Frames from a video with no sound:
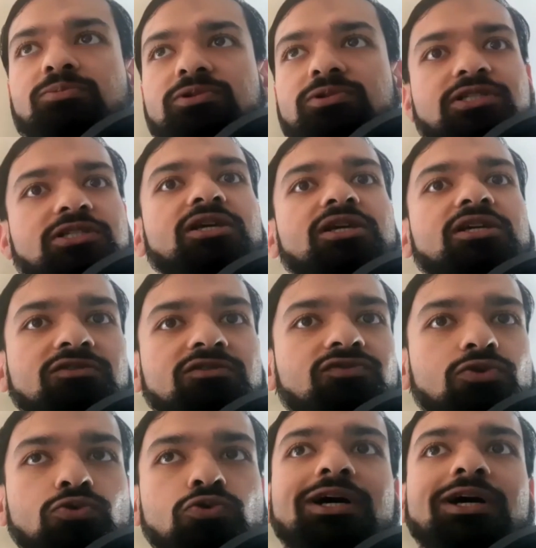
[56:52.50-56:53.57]
did he
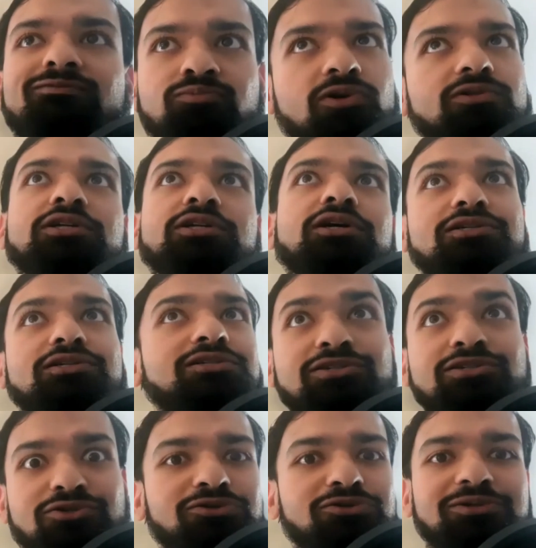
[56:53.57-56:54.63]
interview who have podcasts?
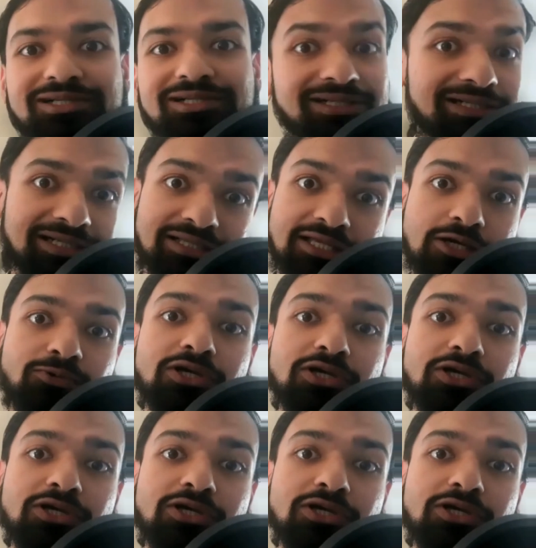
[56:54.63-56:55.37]
So there we go.